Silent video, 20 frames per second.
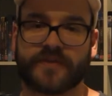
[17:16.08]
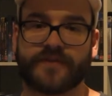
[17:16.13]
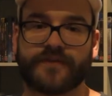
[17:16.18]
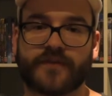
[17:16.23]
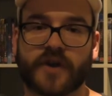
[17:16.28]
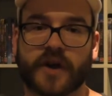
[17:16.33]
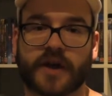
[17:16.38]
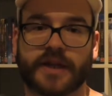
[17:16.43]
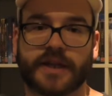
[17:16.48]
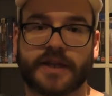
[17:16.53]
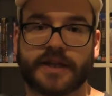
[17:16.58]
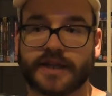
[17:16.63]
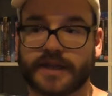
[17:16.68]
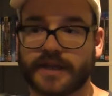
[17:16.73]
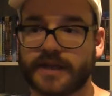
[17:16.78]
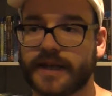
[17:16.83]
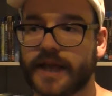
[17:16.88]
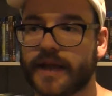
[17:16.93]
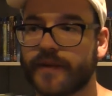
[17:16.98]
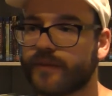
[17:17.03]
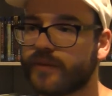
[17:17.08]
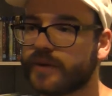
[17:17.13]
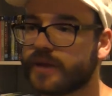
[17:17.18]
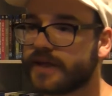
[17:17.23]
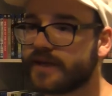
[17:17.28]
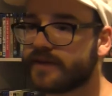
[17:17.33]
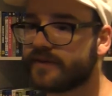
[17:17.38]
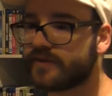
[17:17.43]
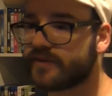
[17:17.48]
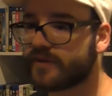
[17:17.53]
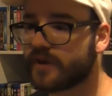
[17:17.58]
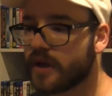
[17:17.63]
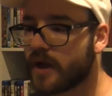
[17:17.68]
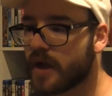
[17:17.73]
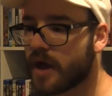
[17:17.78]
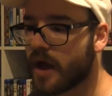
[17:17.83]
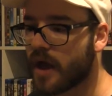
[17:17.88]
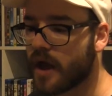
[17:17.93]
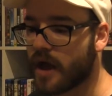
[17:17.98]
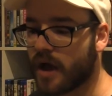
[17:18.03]
it finally did get released.
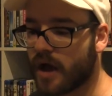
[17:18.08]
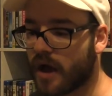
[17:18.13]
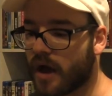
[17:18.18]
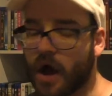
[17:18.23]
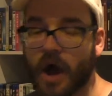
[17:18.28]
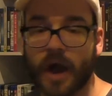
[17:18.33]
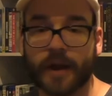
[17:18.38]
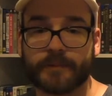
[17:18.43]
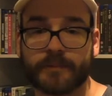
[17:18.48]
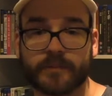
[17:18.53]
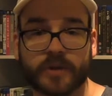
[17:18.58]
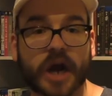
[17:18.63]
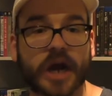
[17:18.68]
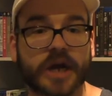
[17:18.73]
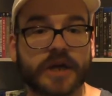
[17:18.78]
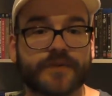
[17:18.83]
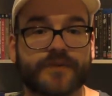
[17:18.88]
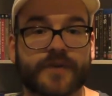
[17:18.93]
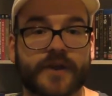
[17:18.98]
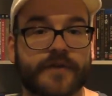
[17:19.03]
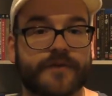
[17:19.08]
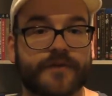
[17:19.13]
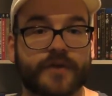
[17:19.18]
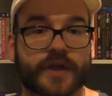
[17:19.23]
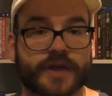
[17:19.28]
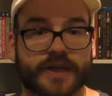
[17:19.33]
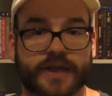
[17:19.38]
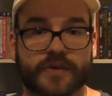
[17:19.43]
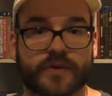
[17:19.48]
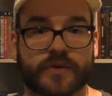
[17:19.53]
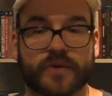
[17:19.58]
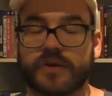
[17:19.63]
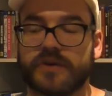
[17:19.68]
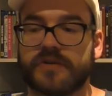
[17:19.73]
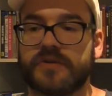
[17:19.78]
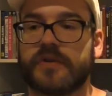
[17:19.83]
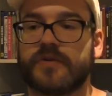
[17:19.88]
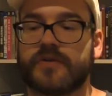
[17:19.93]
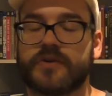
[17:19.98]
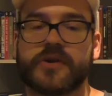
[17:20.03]
I'm kind of thankful I didn't order
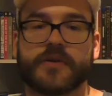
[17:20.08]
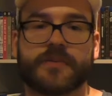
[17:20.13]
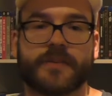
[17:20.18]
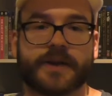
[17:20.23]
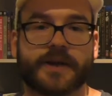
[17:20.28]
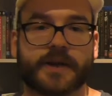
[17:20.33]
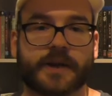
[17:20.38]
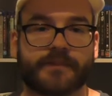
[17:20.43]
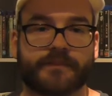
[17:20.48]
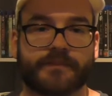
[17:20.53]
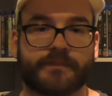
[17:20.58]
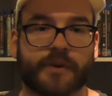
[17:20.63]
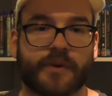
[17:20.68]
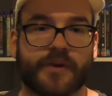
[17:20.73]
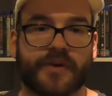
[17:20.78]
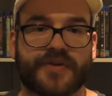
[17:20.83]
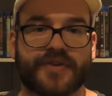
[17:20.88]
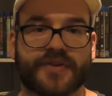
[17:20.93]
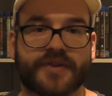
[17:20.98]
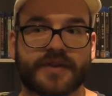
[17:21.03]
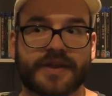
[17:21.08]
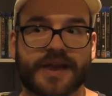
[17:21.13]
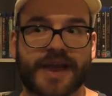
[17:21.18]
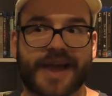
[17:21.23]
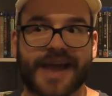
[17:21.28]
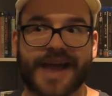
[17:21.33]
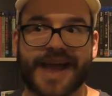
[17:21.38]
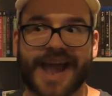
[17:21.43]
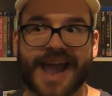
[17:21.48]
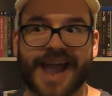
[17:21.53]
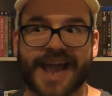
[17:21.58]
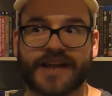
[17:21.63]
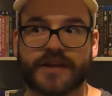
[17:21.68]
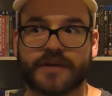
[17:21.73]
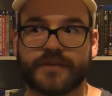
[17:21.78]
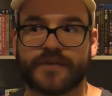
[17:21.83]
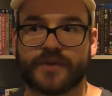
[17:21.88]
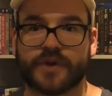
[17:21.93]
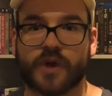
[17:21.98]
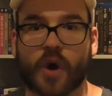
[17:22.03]
because I was going to pick it up in person.
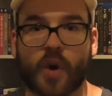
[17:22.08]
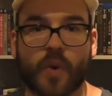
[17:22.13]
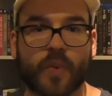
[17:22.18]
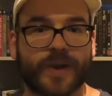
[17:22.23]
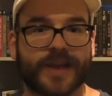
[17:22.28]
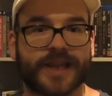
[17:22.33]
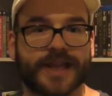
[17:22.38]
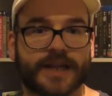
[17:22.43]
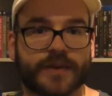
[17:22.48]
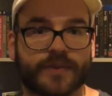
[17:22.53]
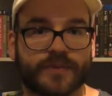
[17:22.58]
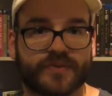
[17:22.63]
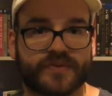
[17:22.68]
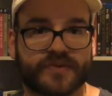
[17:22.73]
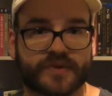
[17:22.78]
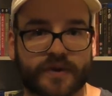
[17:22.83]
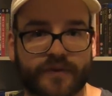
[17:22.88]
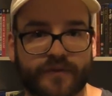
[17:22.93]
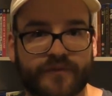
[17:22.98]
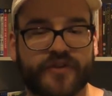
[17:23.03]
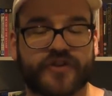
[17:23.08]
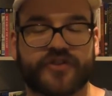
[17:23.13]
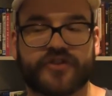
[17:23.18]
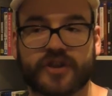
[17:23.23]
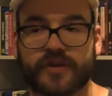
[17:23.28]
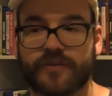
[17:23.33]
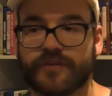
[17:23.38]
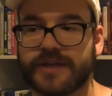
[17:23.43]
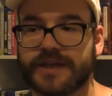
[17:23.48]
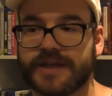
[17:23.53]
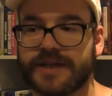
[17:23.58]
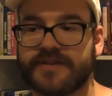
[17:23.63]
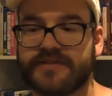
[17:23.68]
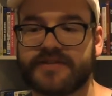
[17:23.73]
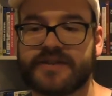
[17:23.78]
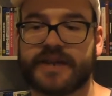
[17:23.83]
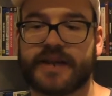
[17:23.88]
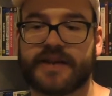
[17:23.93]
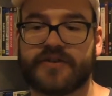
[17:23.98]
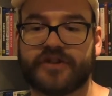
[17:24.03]
And for the whole week that it was officially
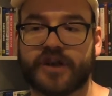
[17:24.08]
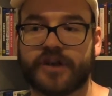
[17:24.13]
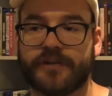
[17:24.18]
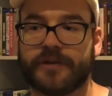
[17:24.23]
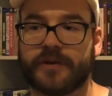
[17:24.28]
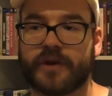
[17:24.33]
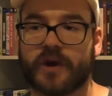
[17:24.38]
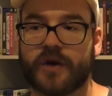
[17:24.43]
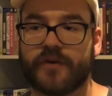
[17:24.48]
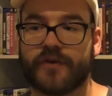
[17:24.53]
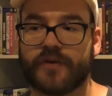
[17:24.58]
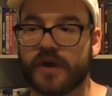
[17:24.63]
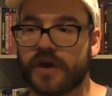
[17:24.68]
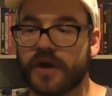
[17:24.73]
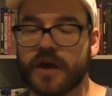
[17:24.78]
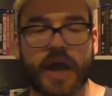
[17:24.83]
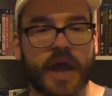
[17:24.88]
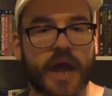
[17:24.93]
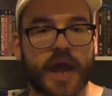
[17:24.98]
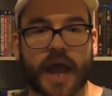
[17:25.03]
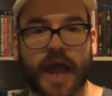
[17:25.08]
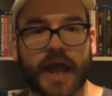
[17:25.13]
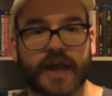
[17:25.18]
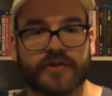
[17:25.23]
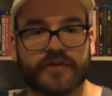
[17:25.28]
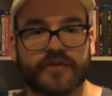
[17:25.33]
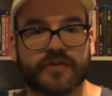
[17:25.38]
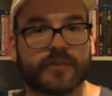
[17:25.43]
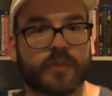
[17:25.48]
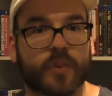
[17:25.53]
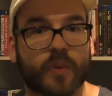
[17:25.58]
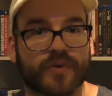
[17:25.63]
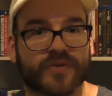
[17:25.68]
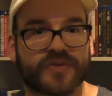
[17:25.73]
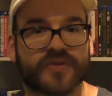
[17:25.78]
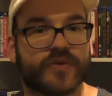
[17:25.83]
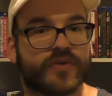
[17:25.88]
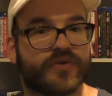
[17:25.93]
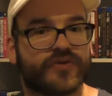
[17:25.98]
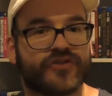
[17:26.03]
released at JB Hi-Fi, it just
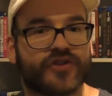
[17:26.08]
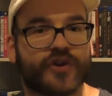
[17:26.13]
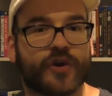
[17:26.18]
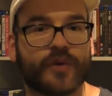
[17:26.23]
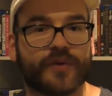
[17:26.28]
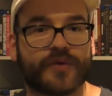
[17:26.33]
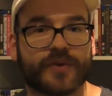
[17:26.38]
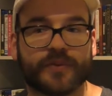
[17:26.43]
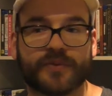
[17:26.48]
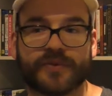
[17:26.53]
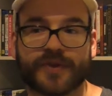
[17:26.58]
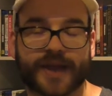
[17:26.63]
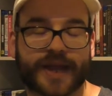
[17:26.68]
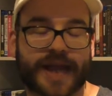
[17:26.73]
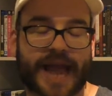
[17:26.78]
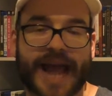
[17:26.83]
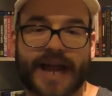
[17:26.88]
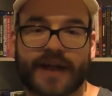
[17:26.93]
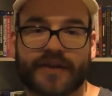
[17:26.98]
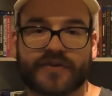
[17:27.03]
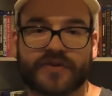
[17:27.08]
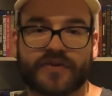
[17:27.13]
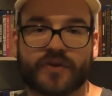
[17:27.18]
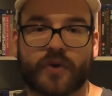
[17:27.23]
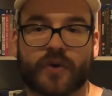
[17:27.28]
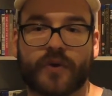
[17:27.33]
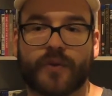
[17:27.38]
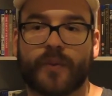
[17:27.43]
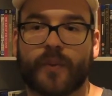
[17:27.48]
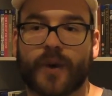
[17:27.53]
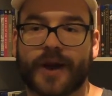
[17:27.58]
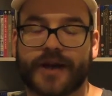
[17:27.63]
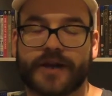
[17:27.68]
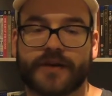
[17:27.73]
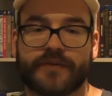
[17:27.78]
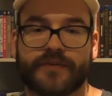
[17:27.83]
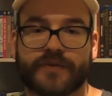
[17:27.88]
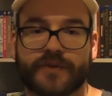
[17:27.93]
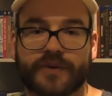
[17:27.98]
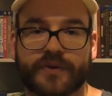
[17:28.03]
wasn't on shelves. It was like out of stock,
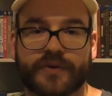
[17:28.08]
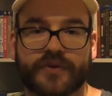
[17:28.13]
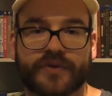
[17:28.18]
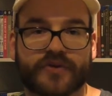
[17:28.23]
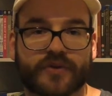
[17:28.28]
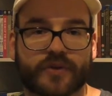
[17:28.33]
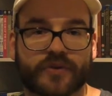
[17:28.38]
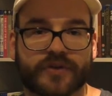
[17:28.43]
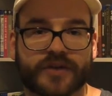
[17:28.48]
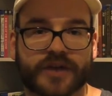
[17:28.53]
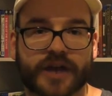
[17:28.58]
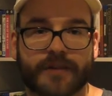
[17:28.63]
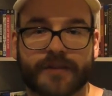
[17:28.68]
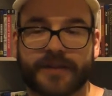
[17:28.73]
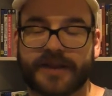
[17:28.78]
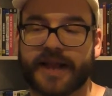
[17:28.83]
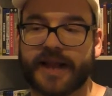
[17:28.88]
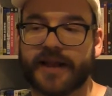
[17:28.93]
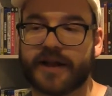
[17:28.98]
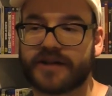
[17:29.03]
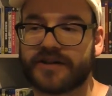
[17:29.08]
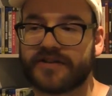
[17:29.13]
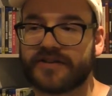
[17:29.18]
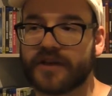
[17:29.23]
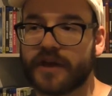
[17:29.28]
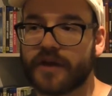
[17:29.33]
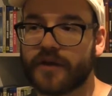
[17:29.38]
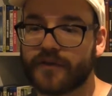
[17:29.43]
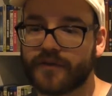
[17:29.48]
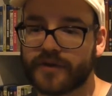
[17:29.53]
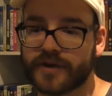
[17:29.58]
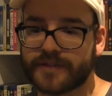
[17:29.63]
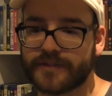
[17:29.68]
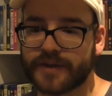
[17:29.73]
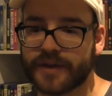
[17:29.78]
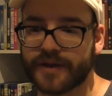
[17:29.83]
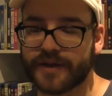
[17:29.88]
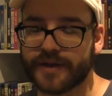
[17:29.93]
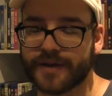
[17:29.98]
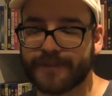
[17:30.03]
waiting for stock to come in, that kind of stuff. And I'm
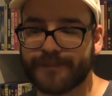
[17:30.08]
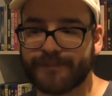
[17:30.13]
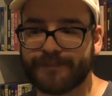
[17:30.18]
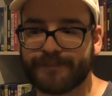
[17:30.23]
like,